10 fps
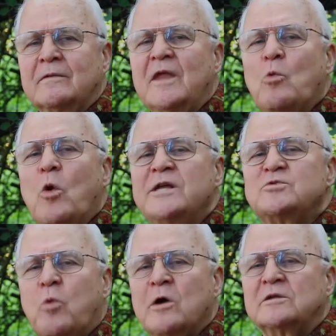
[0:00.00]
that what
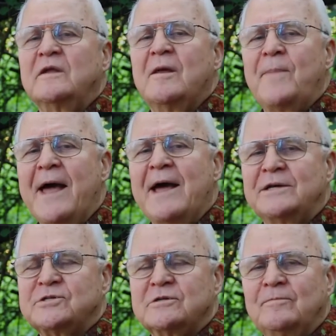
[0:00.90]
has worked in the
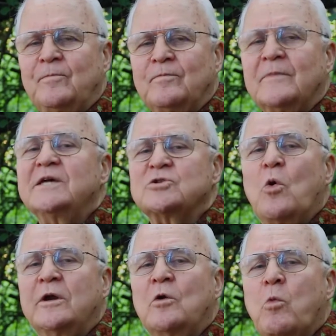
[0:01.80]
past is
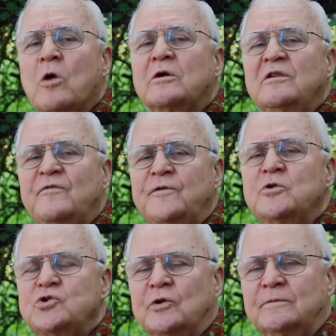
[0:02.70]
going to work in the
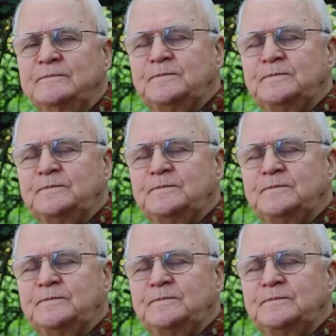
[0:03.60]
future.